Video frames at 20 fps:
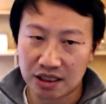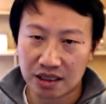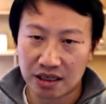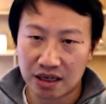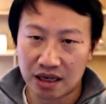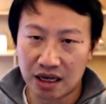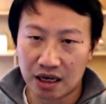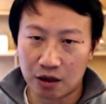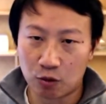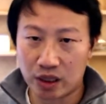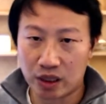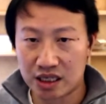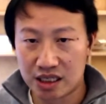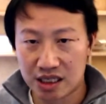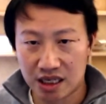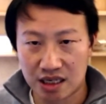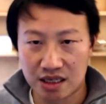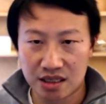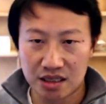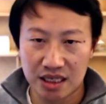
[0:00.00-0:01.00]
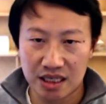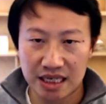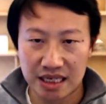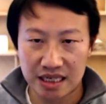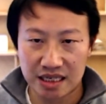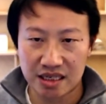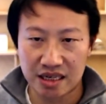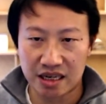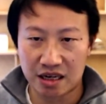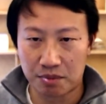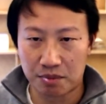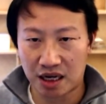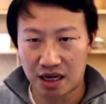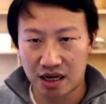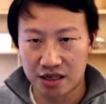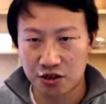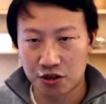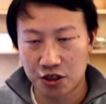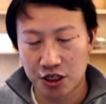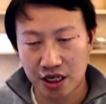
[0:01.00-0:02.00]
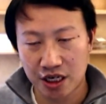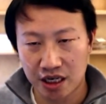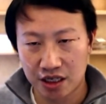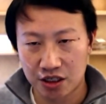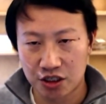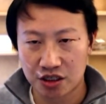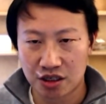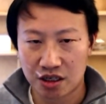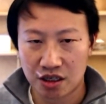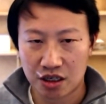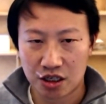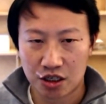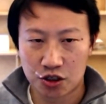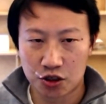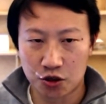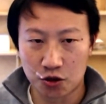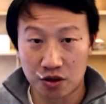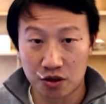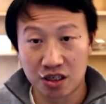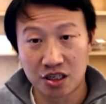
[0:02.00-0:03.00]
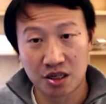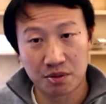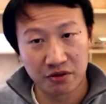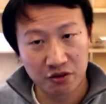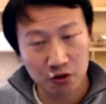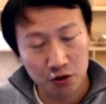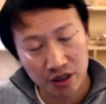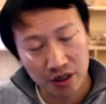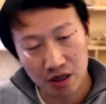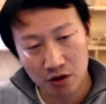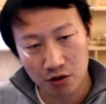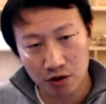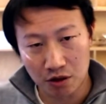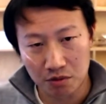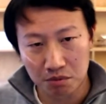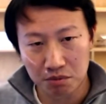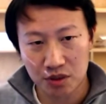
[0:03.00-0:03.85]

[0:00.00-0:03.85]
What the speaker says: What it does is it applies your change to the tip of tree on Chrome.